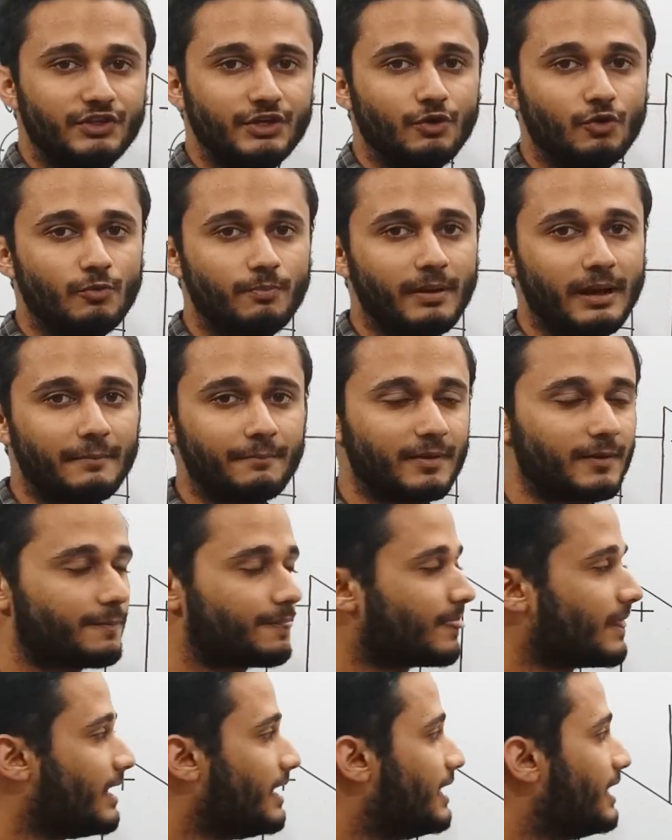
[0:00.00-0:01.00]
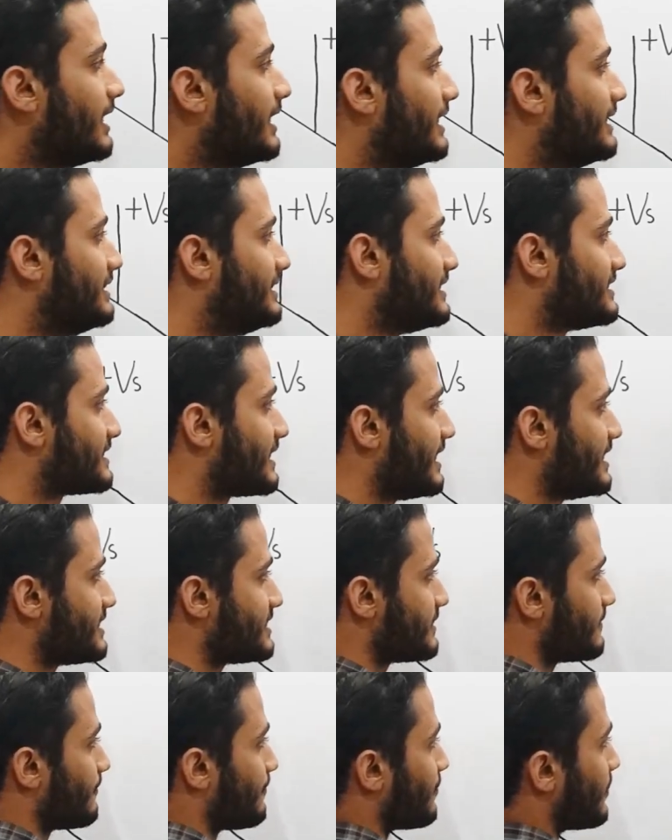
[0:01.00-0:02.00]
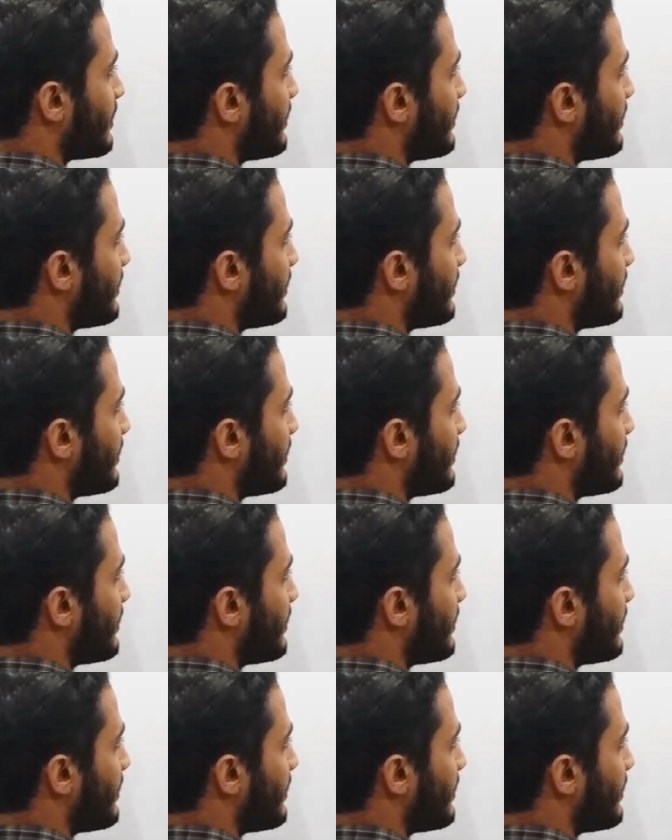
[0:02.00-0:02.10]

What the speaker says: the op-amp. In this case